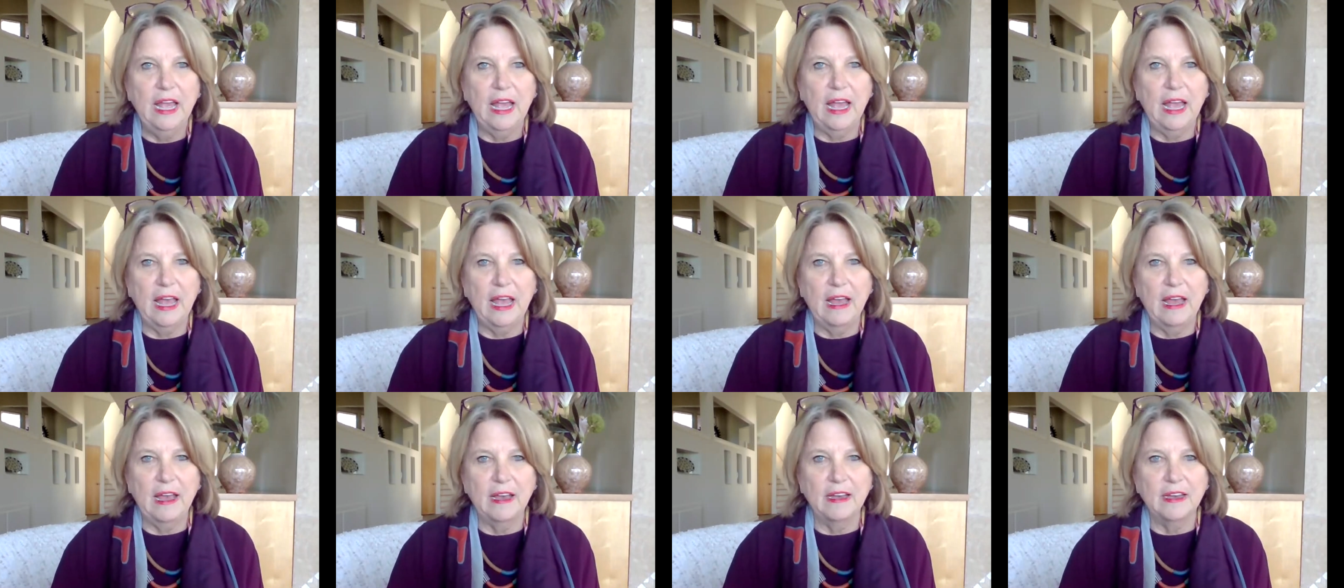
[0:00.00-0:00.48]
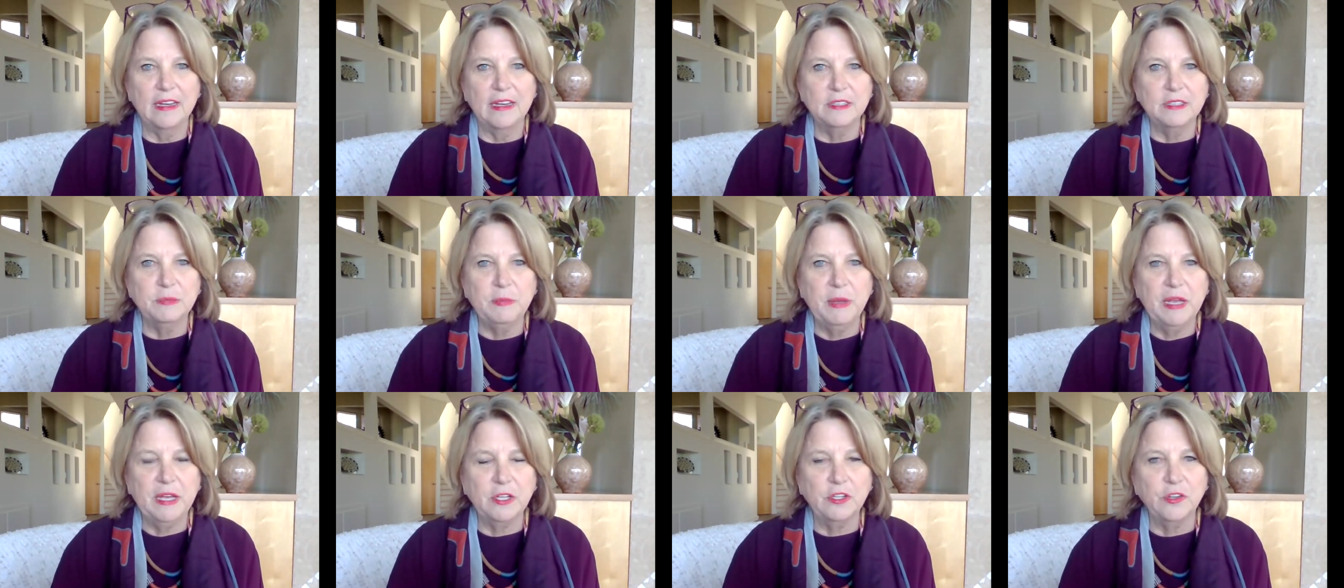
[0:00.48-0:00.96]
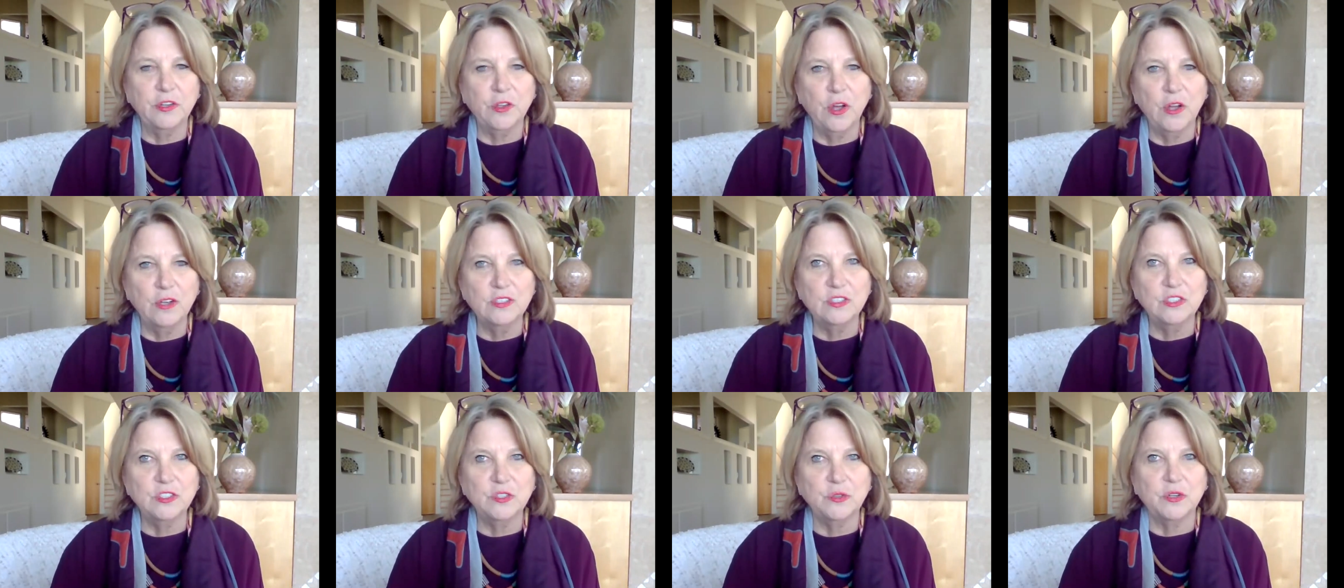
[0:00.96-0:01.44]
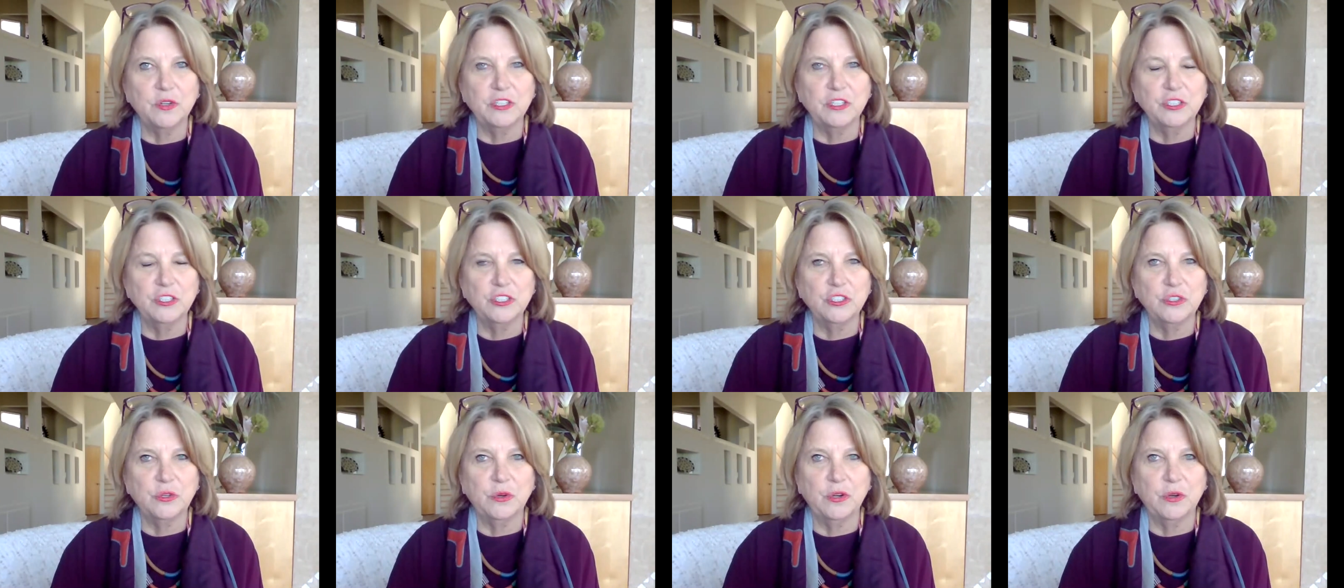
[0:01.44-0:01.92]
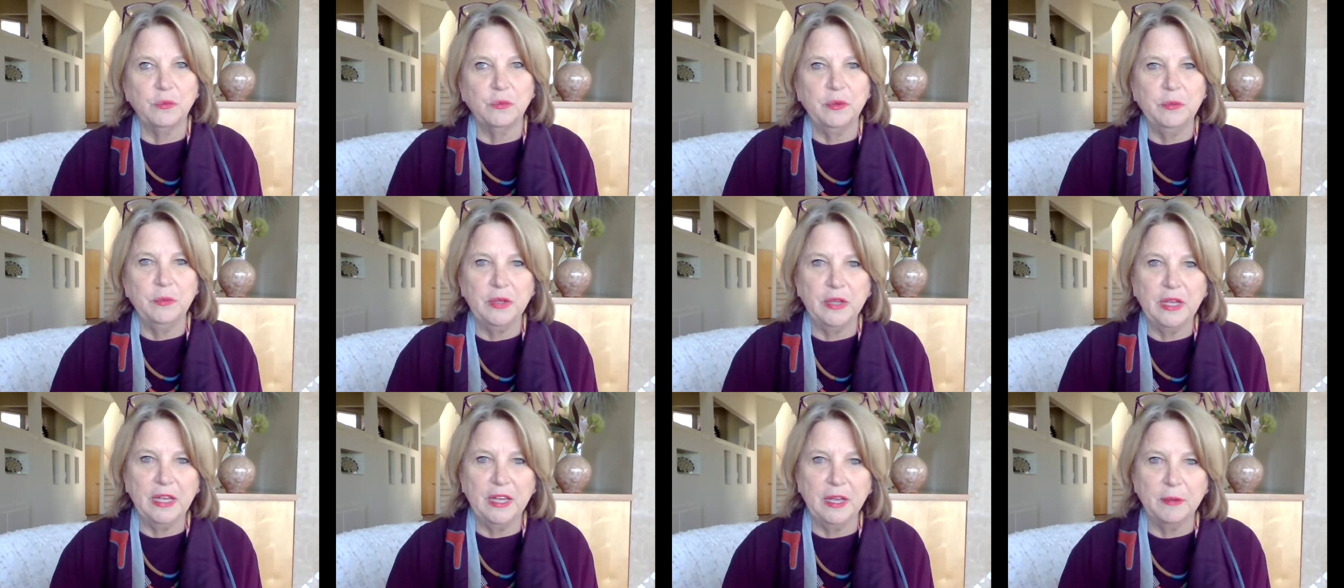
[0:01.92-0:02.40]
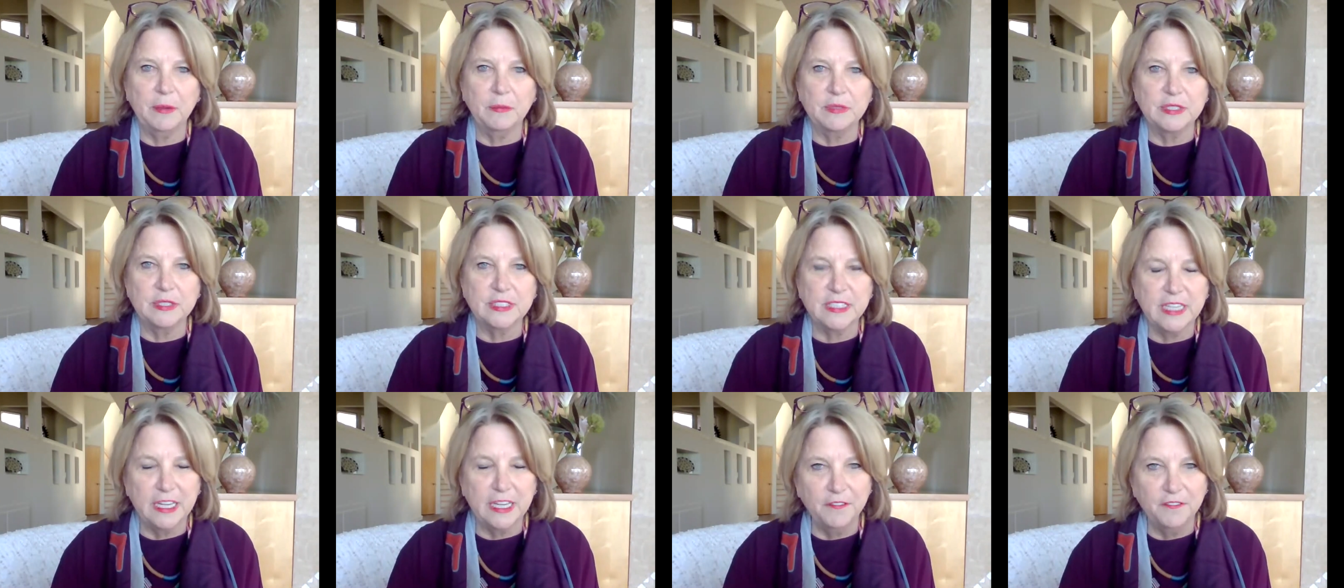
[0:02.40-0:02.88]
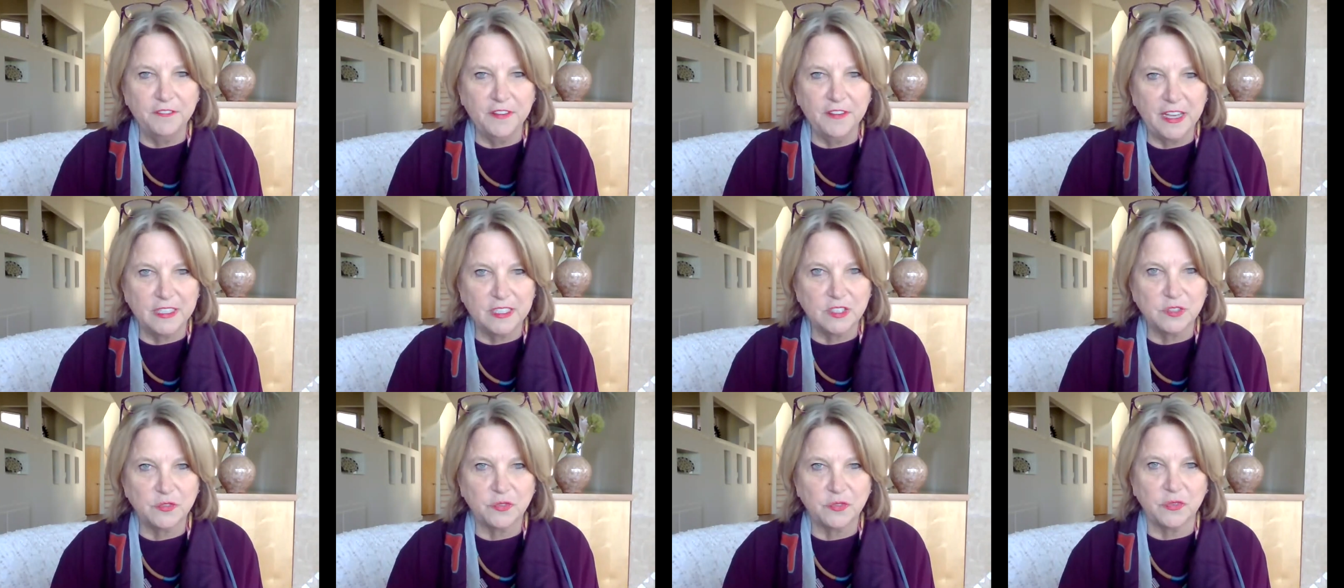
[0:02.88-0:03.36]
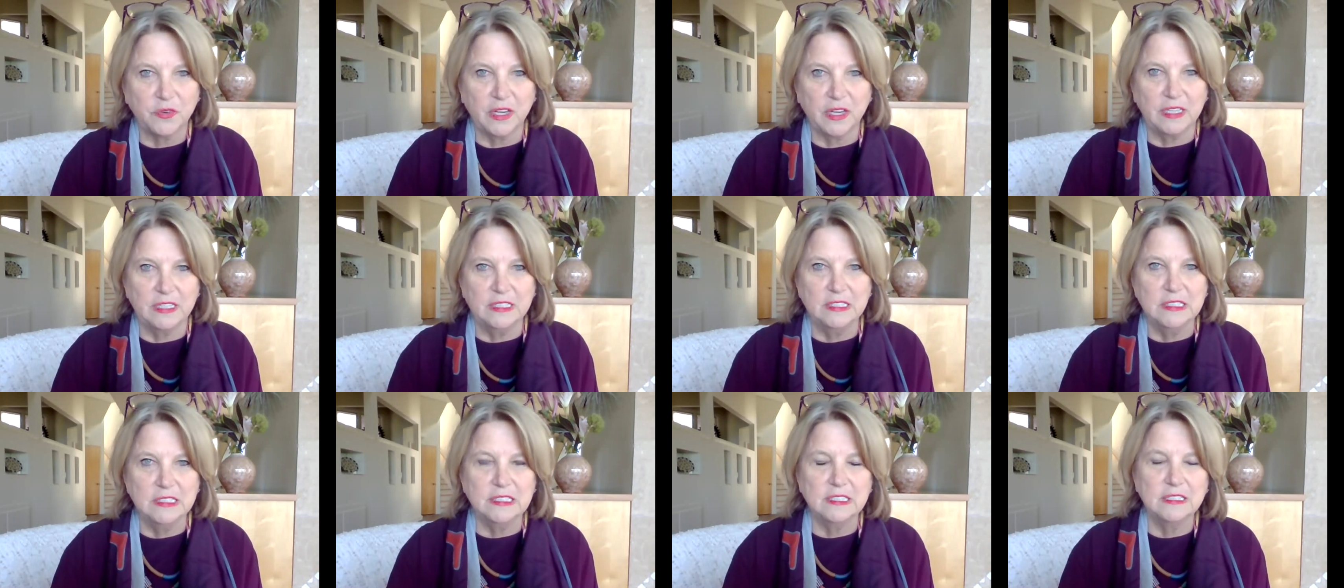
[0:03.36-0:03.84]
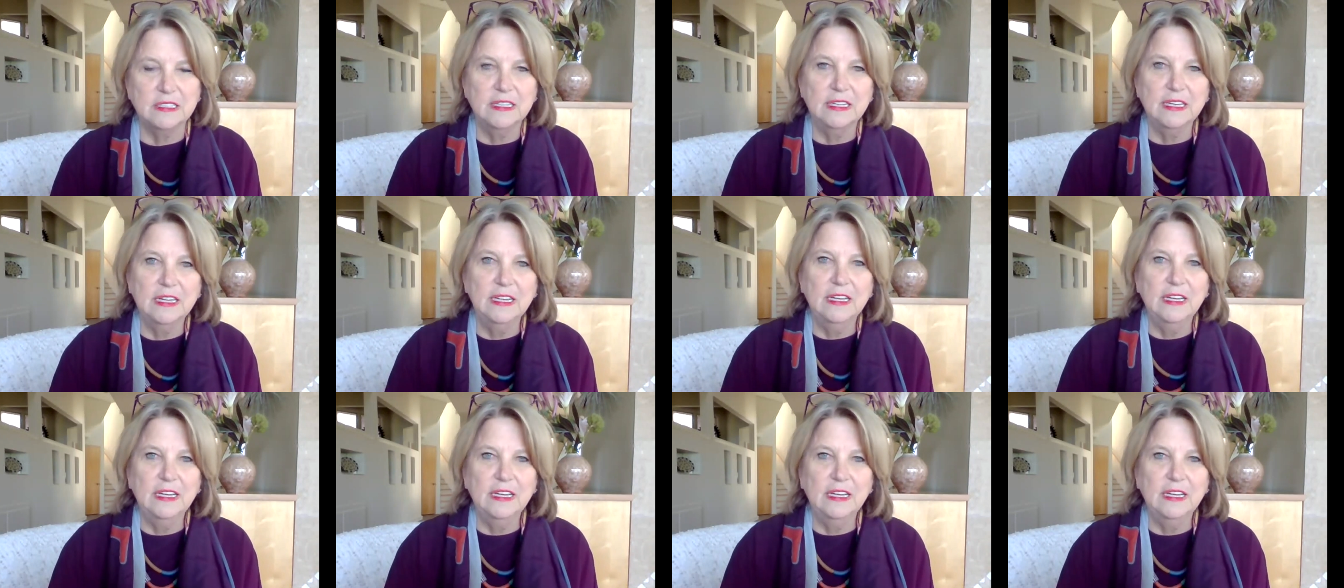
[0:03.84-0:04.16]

And make a long story short, we became steadfast friends.